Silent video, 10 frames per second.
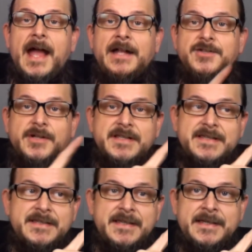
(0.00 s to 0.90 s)
And you could
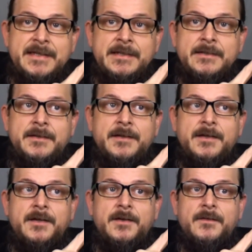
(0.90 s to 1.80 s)
see
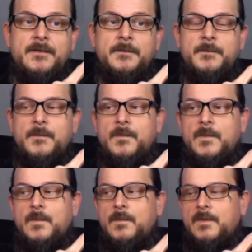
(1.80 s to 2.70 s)

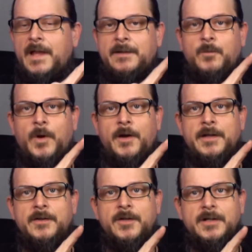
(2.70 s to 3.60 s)
like where
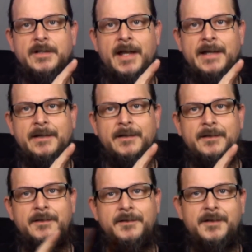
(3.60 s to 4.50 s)
it looked like
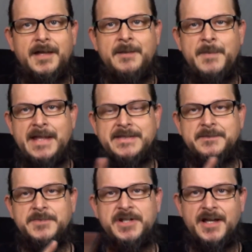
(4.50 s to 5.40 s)
it made
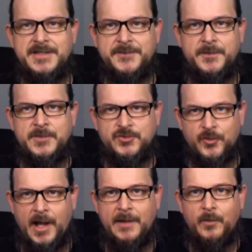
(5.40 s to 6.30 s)
some dust from the
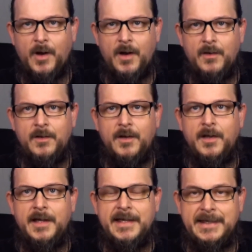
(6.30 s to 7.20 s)
drywall
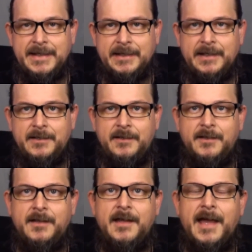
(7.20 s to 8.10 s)
hitting it.
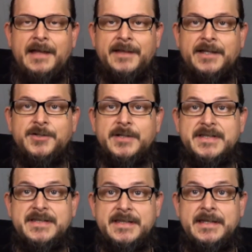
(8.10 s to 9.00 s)
And like you could
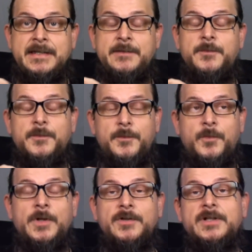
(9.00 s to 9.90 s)
see
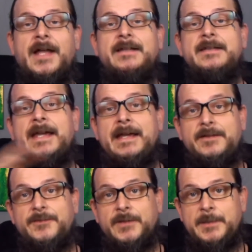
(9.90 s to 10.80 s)
what looked like
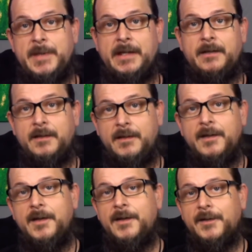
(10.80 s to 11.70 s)
legs flipping.
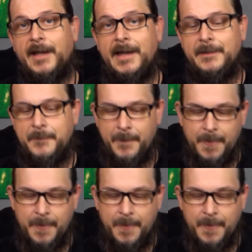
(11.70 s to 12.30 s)
Okay.